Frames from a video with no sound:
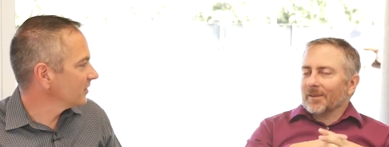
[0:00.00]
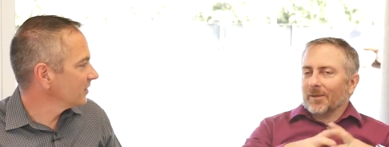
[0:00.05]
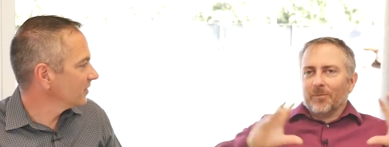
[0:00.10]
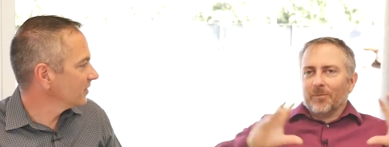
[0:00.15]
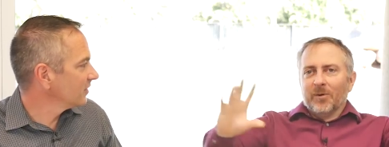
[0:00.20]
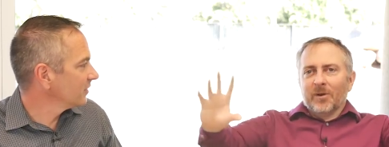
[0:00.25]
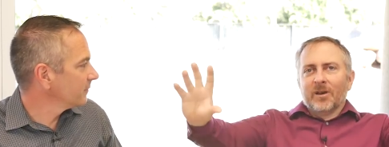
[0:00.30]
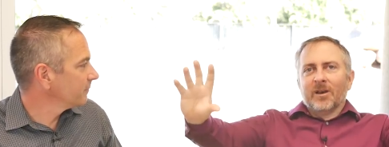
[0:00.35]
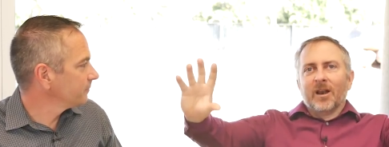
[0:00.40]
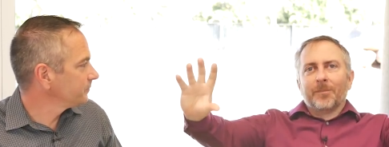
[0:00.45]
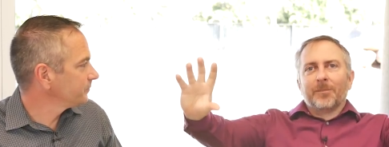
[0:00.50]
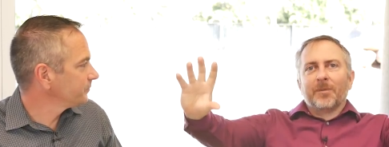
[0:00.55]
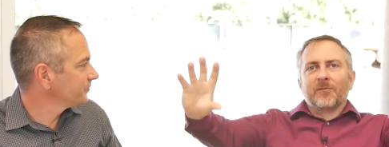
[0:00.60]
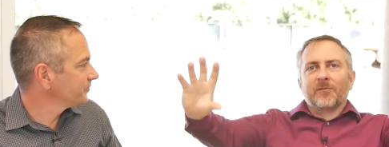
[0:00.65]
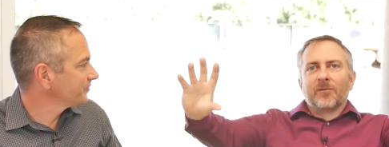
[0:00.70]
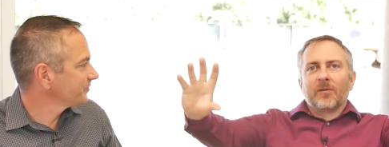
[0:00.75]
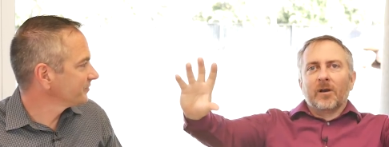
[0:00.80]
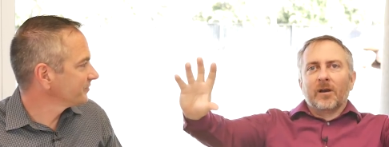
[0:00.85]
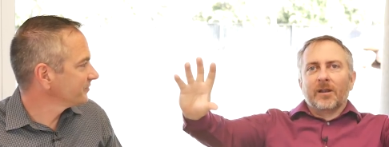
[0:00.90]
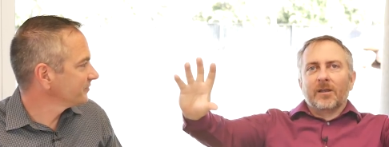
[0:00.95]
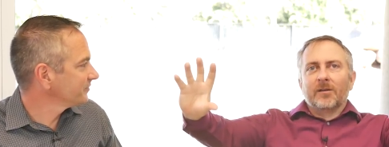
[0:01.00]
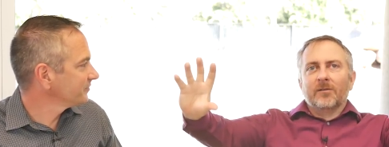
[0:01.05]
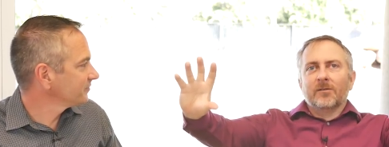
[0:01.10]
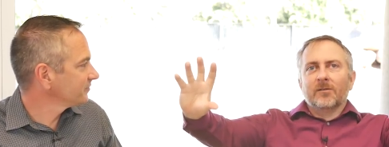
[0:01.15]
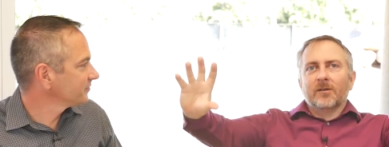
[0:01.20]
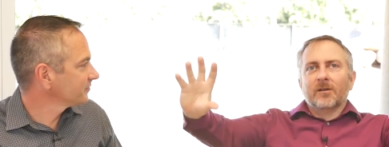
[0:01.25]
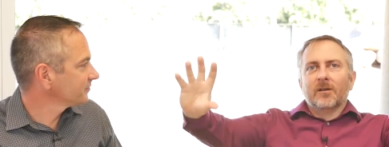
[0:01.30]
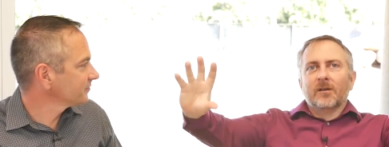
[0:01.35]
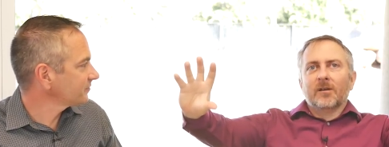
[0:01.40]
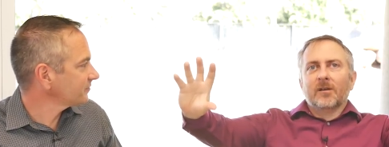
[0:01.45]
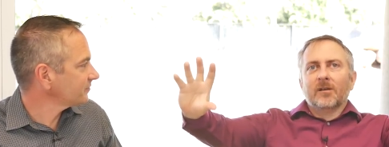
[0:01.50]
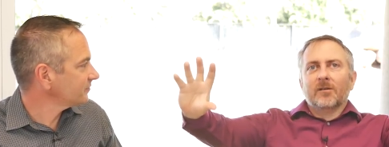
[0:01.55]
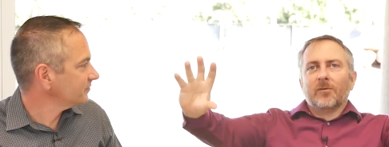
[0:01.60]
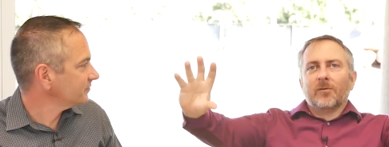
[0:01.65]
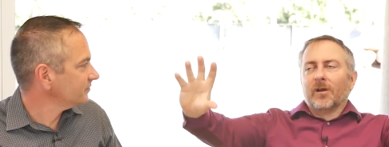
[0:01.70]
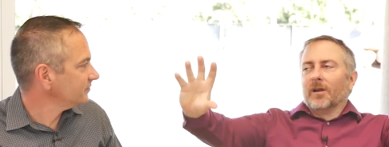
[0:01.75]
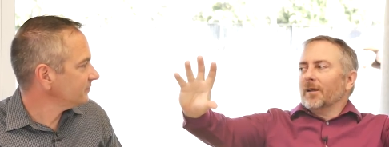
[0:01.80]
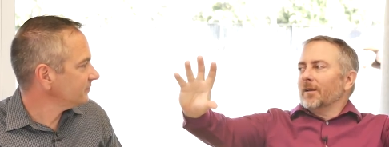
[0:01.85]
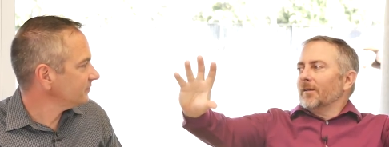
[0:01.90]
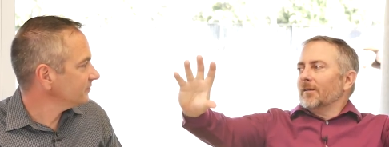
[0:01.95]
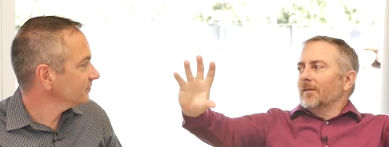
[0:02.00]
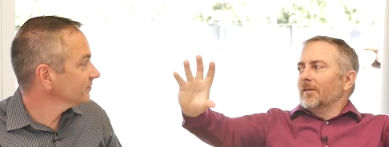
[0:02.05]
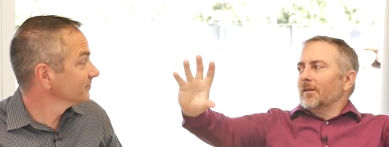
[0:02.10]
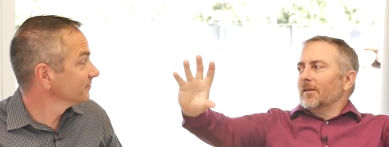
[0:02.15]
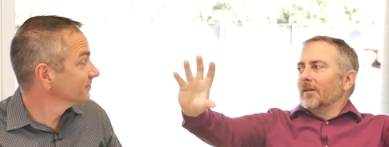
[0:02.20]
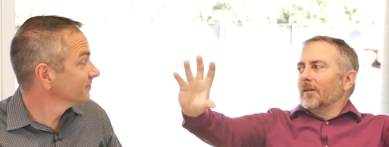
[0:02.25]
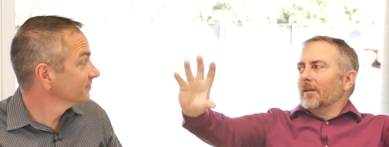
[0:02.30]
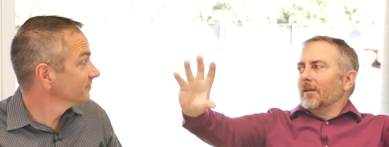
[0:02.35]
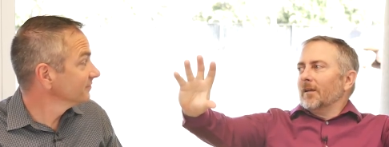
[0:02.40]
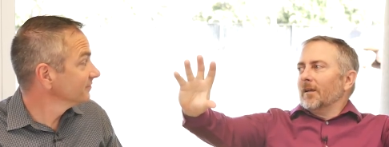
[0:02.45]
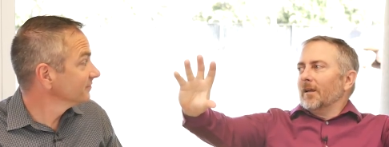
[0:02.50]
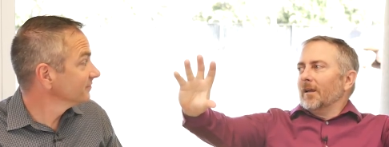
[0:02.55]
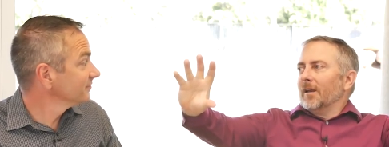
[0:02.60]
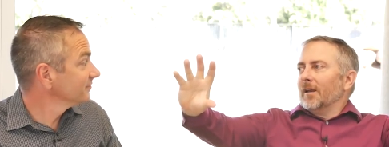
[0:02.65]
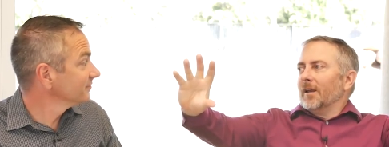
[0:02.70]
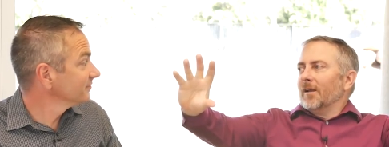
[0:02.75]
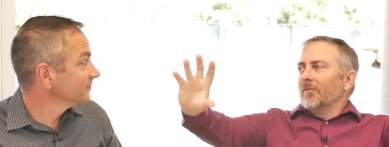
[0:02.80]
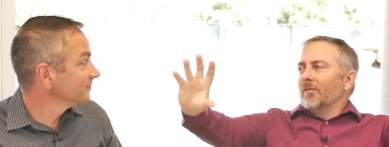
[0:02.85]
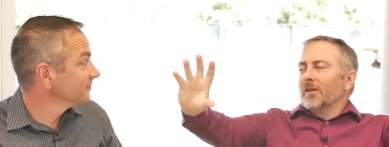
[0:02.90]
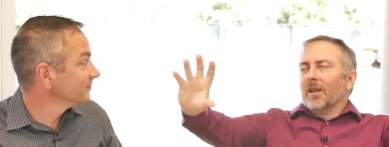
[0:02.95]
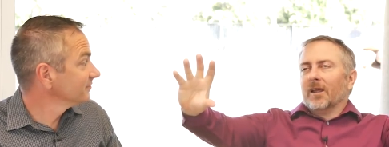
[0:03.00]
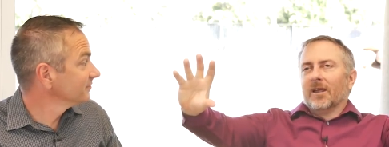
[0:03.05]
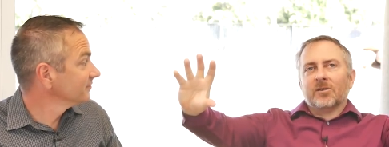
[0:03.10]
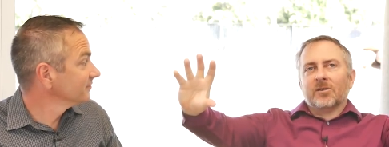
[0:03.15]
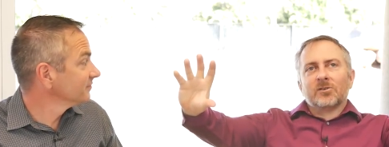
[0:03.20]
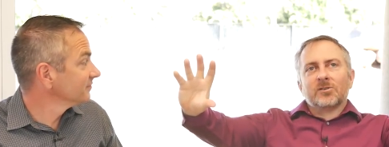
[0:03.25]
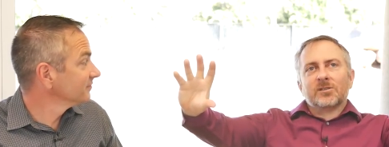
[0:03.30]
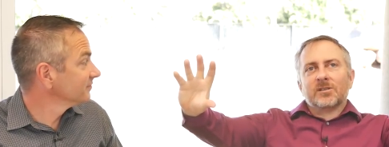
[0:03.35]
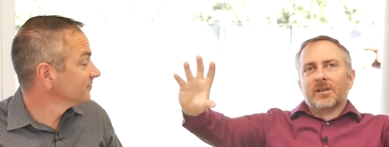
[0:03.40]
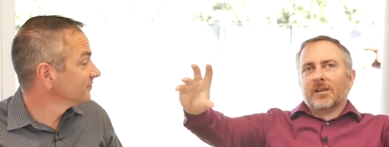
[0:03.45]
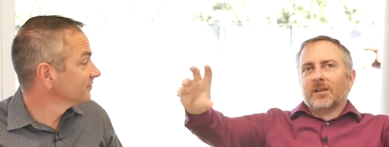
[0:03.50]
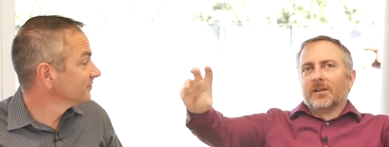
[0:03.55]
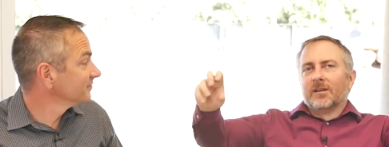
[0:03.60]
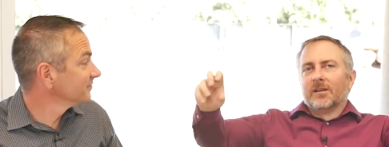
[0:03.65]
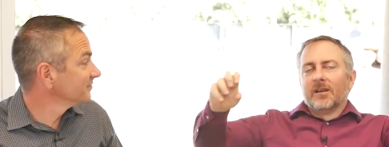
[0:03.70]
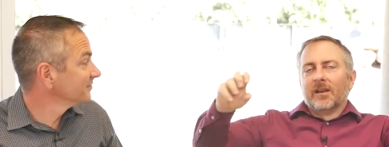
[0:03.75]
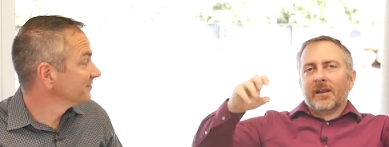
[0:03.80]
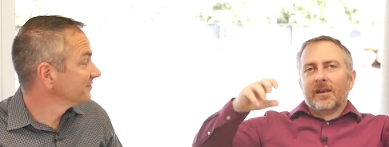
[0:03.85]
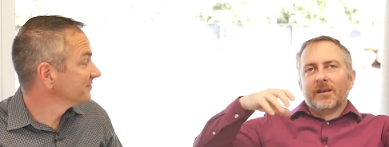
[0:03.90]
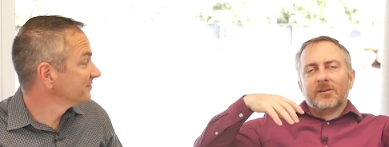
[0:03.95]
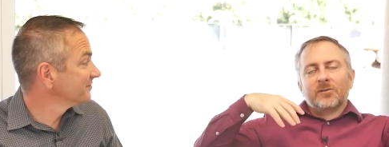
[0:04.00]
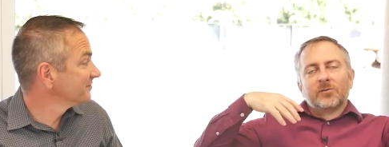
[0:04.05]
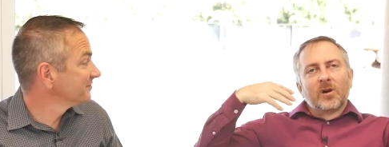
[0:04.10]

Speaker 1: You put it up in front of you right? Mm-hmm. And every day you're seeing it and it